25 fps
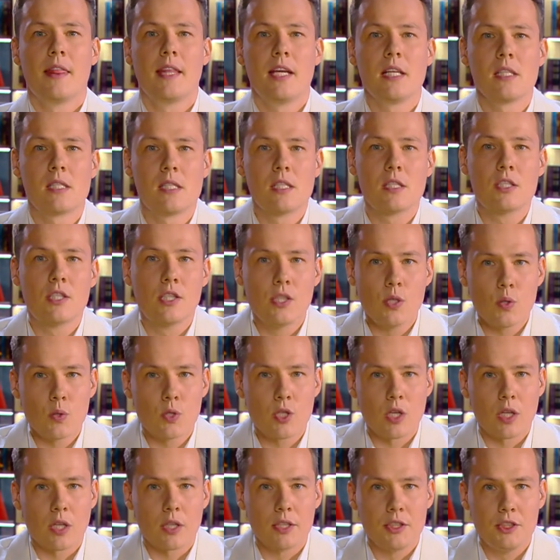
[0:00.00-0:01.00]
this is
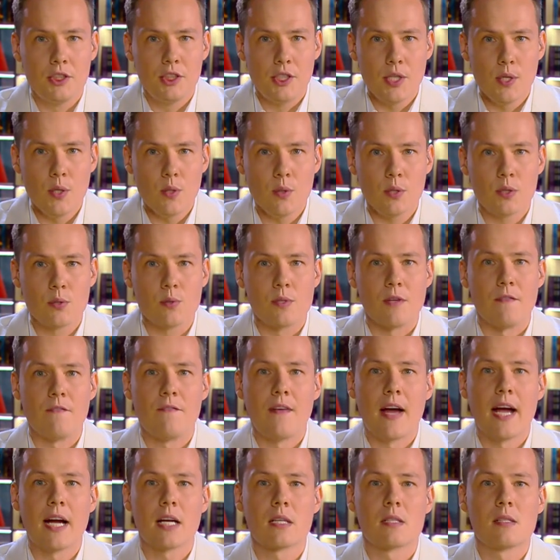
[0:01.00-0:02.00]
usually due to the
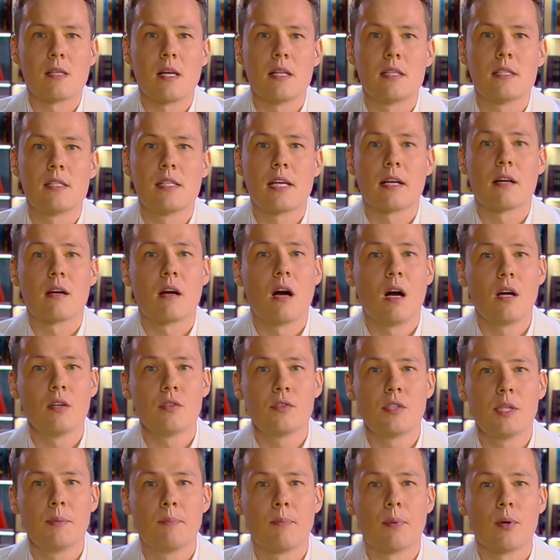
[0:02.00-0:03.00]
fact that the
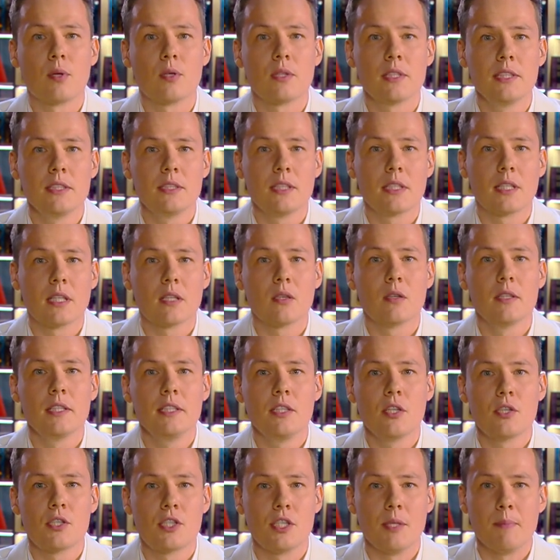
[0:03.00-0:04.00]
country political
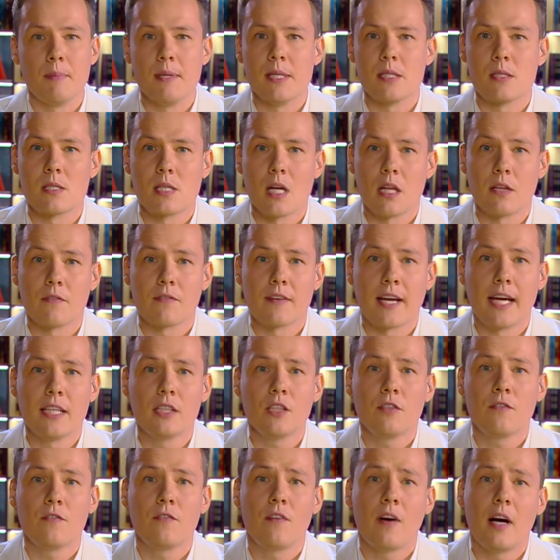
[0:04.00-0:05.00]
leadership itself
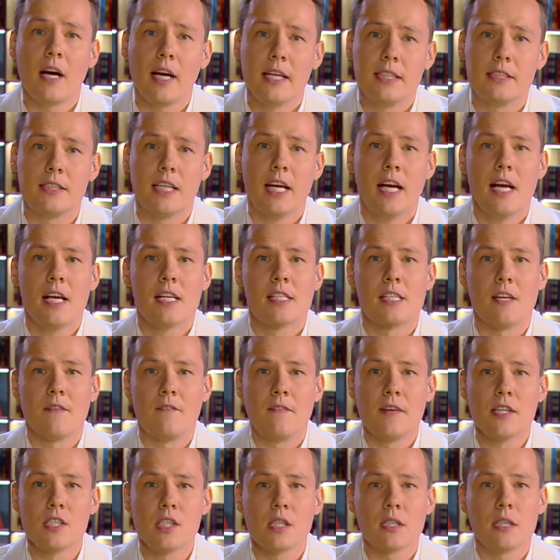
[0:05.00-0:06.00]
cannot find
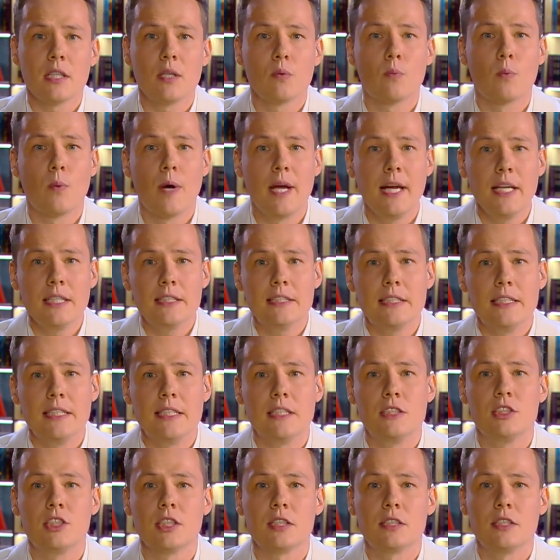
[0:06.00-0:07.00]
sufficiently
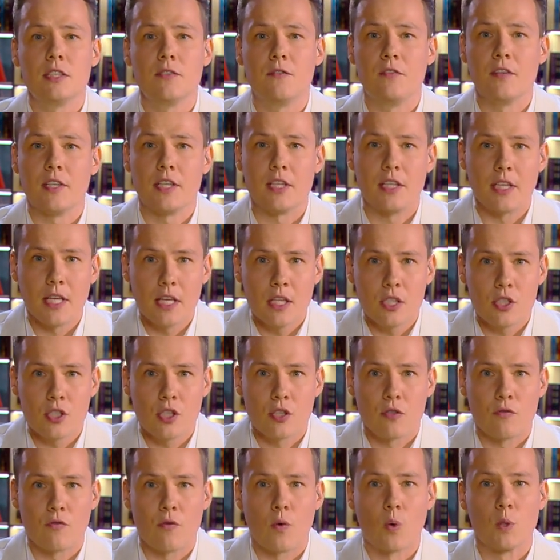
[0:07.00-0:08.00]
weighty
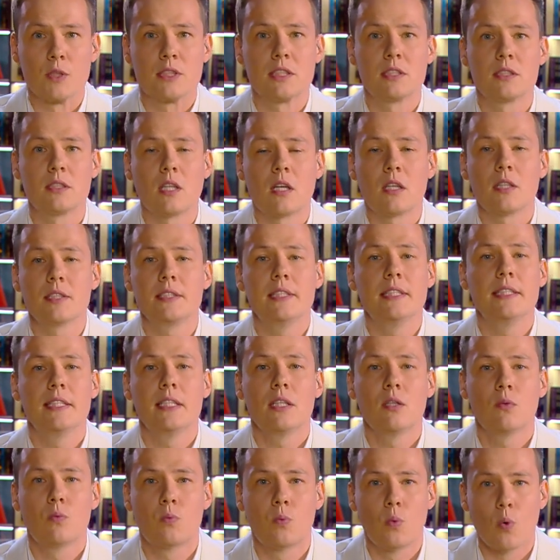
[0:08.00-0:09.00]
justification for
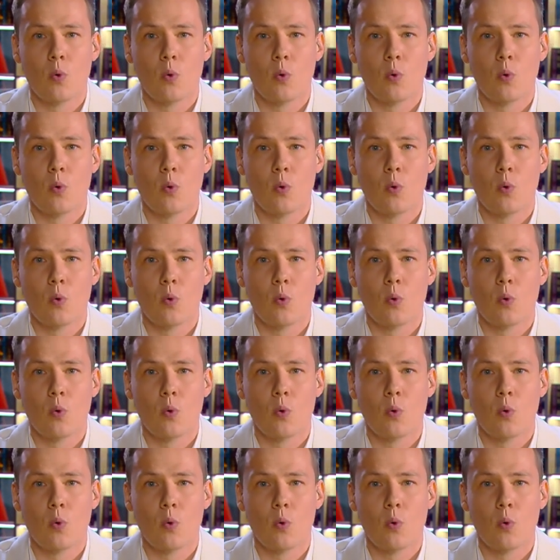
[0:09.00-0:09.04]
starting a